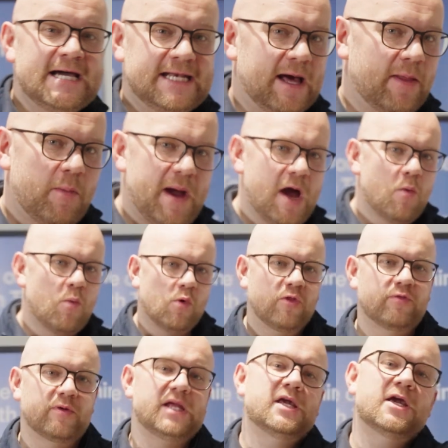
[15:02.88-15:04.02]
Now, the Powerwall
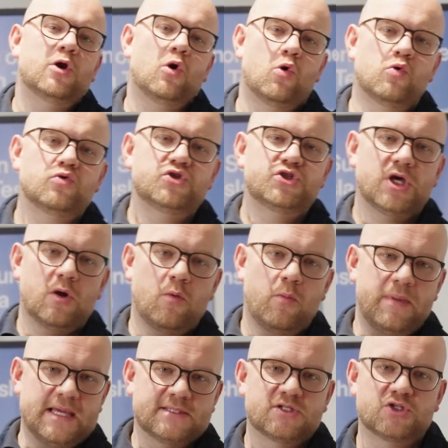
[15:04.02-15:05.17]
3 can also
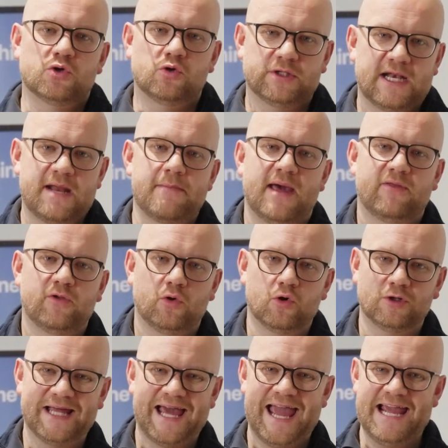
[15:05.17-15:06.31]
be installed in a method
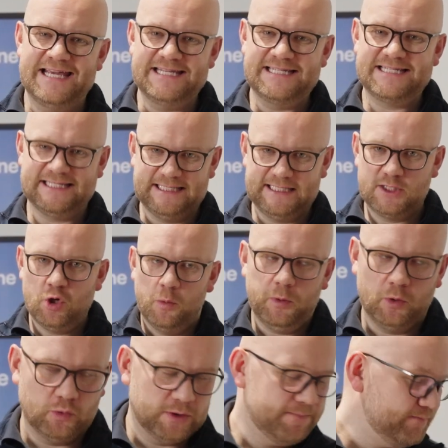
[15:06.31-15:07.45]
called AC
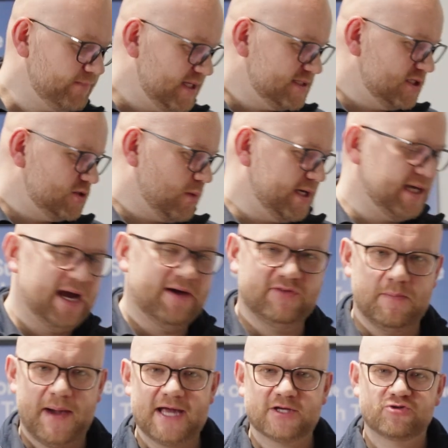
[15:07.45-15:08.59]
coupled. This is where you have
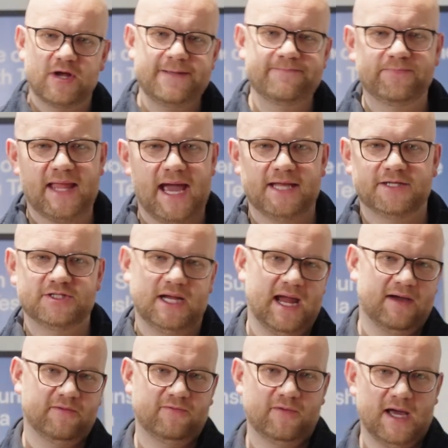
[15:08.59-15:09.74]
your battery and you
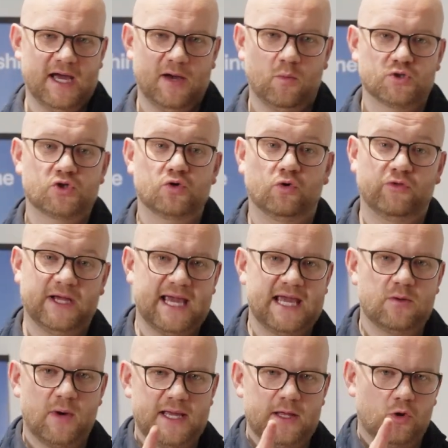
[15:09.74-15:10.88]
have what's called the
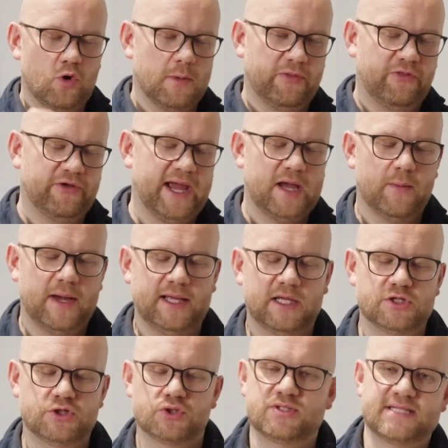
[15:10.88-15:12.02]
gateway. I'll come on to the gateway
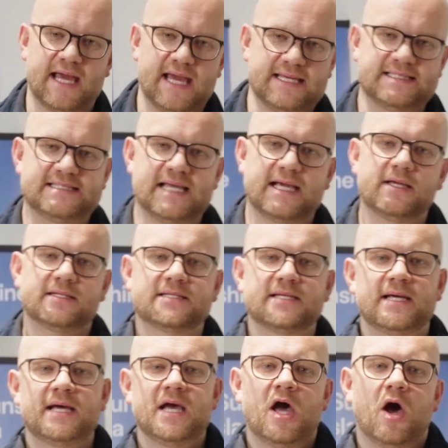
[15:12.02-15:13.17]
in just a second.
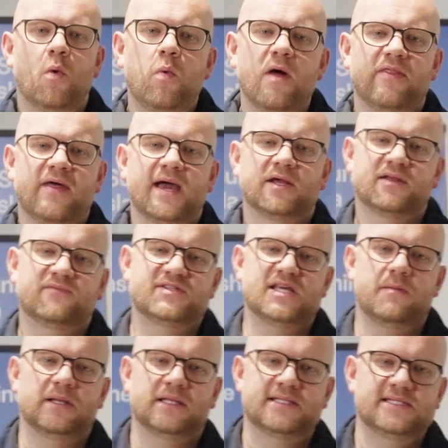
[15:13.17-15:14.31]
And what that gives the
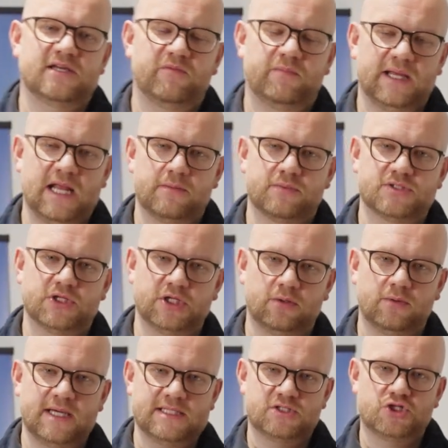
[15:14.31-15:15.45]
ability of being able to do
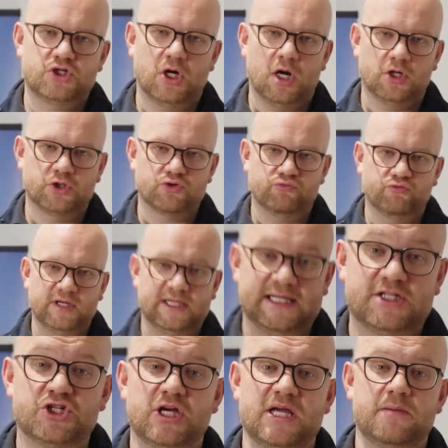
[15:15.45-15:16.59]
is charge really
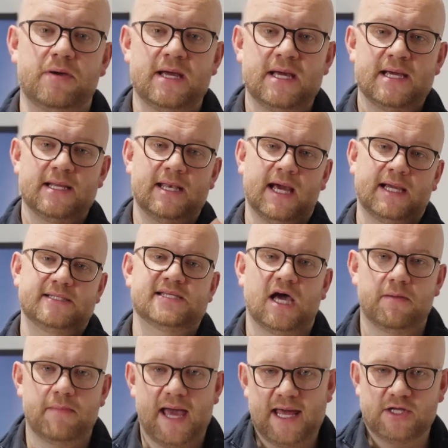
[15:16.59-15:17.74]
cheap
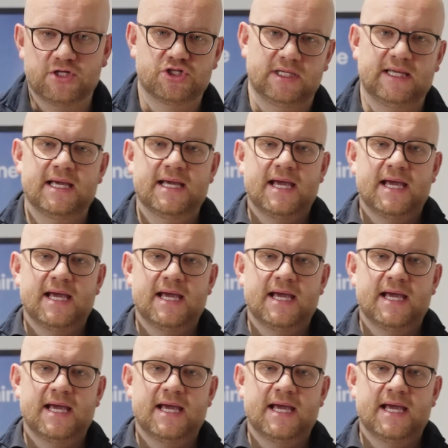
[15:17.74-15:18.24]
nighttime energy,